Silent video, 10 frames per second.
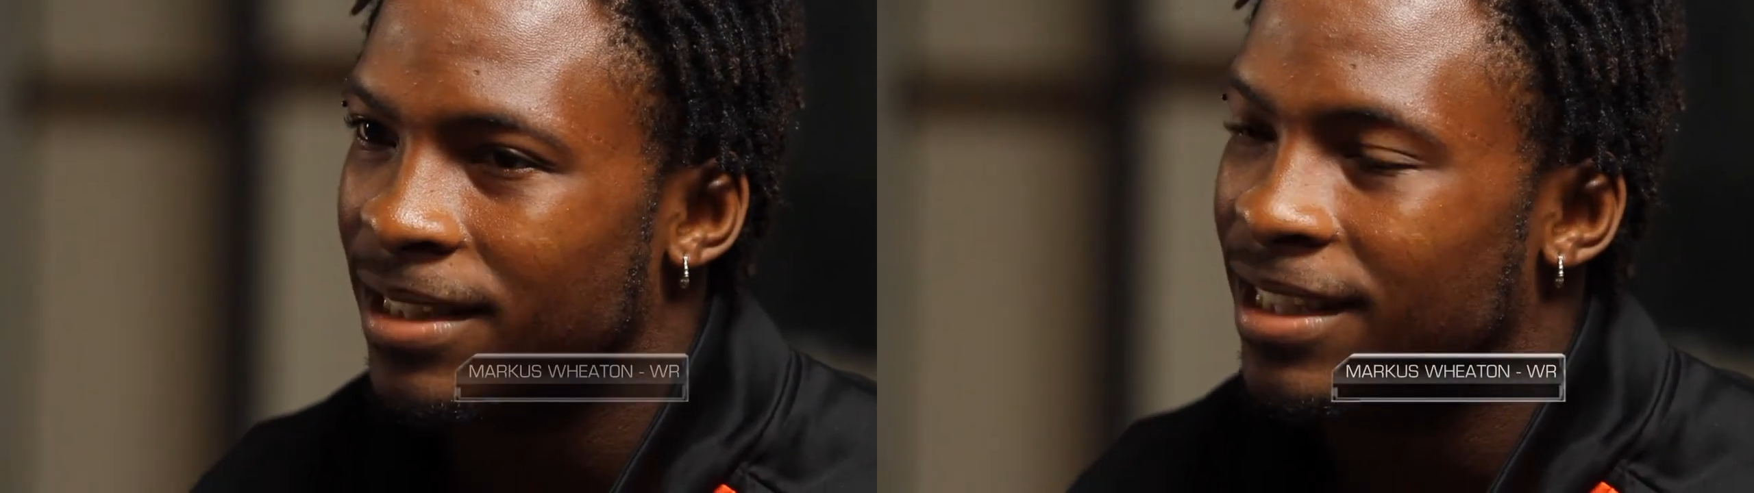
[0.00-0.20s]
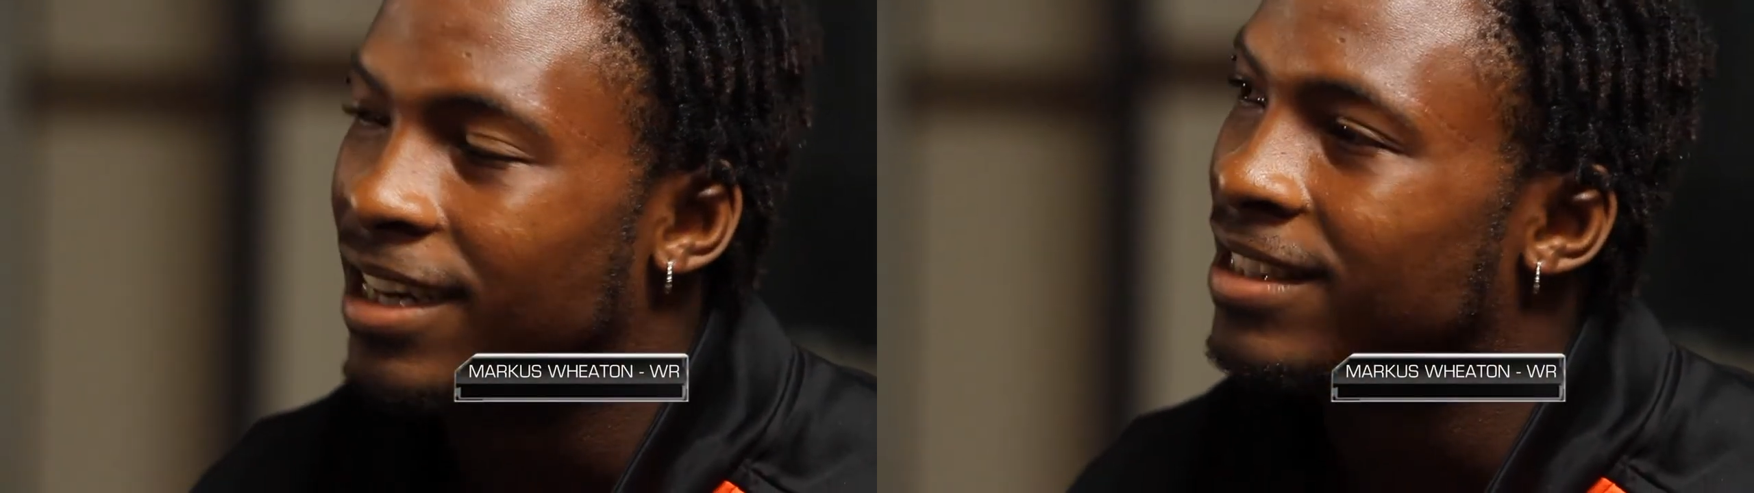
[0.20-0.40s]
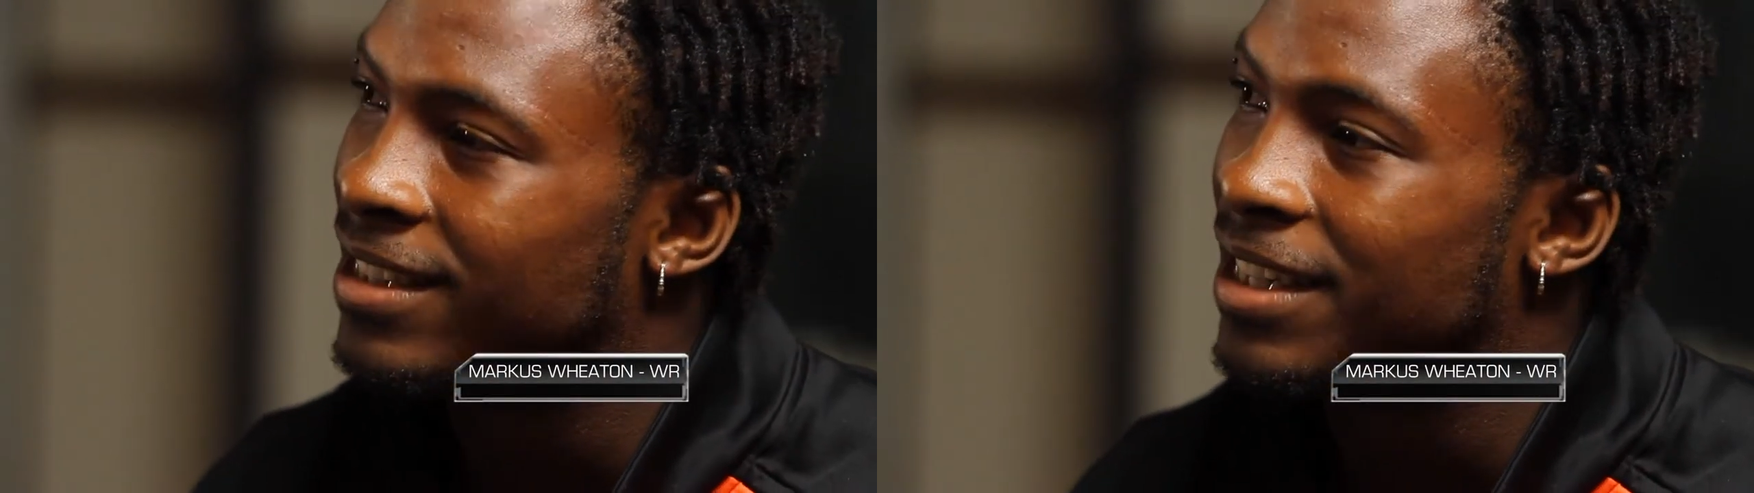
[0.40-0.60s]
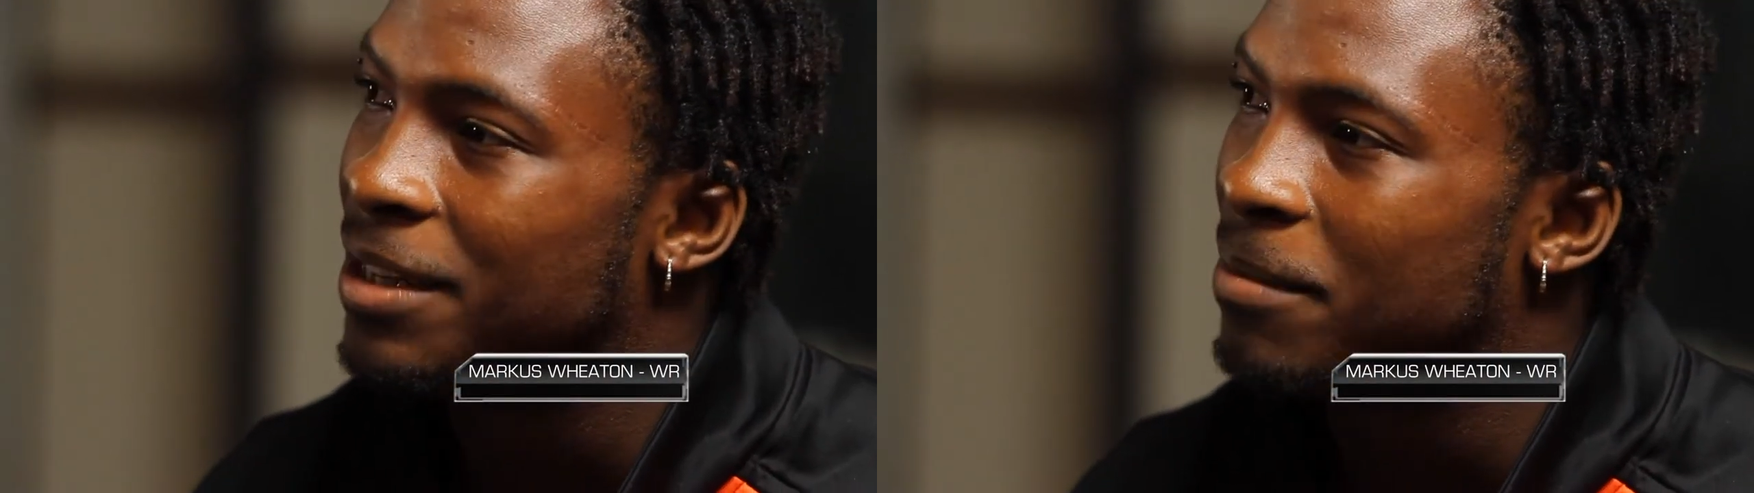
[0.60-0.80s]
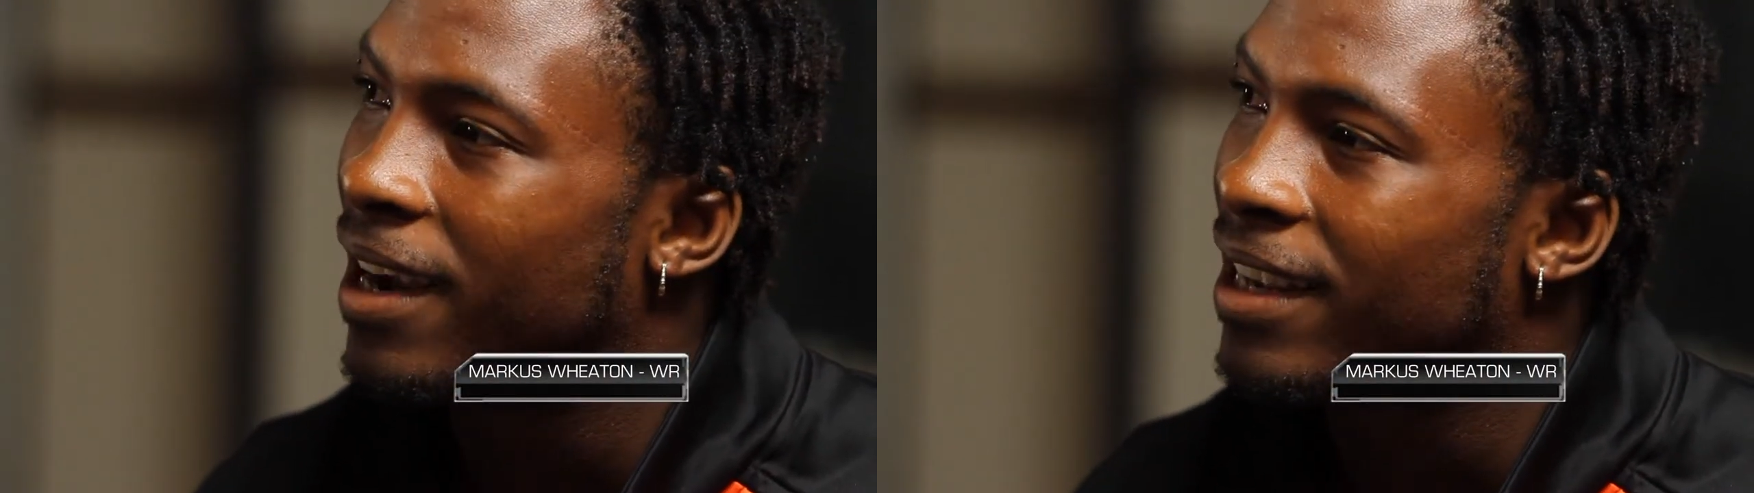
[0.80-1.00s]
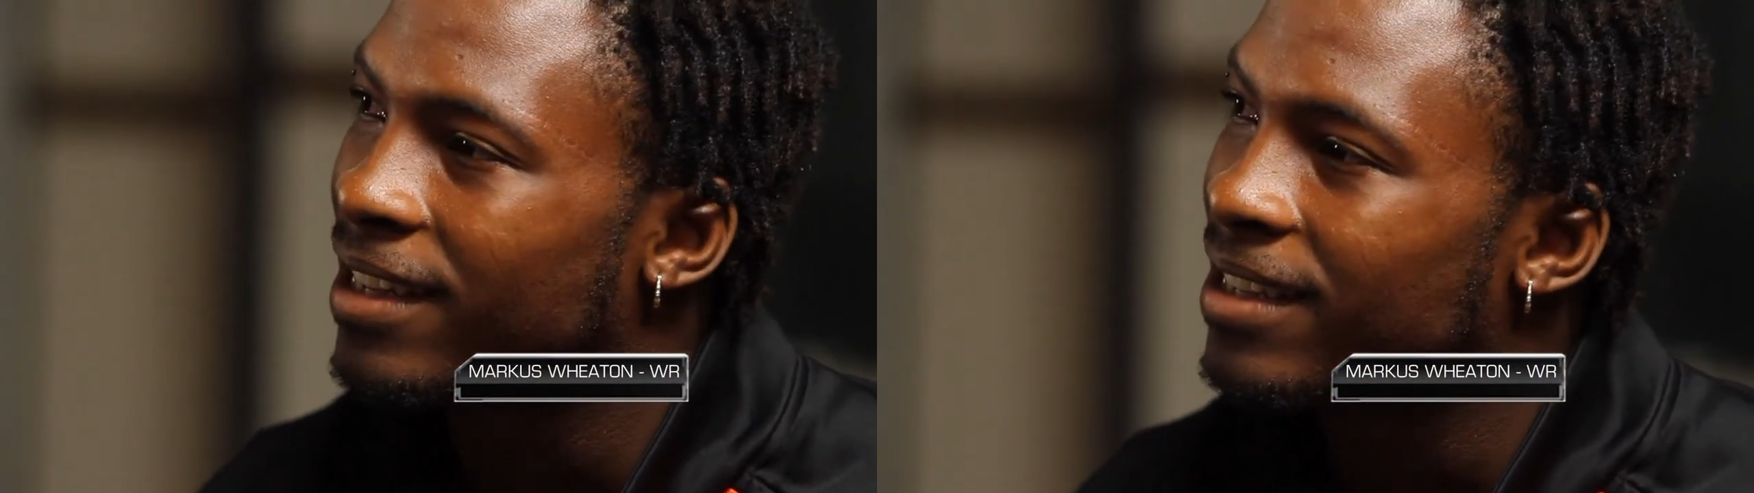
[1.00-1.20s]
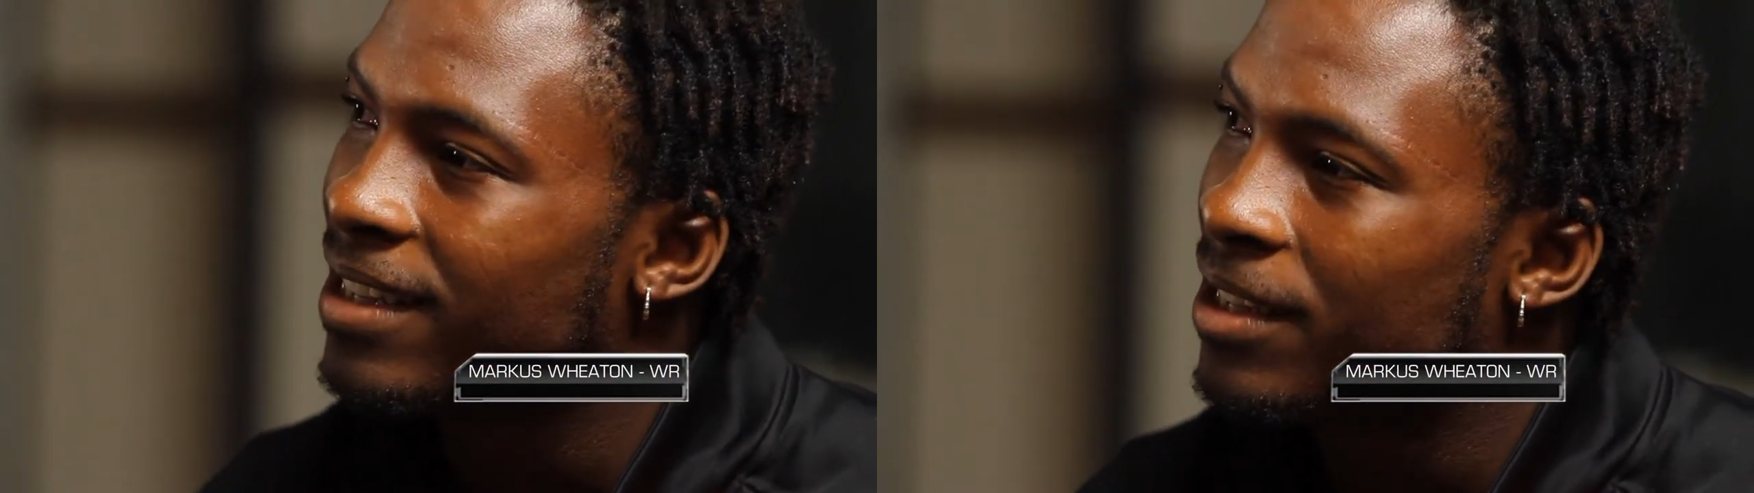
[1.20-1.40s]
he does sit in the pocket,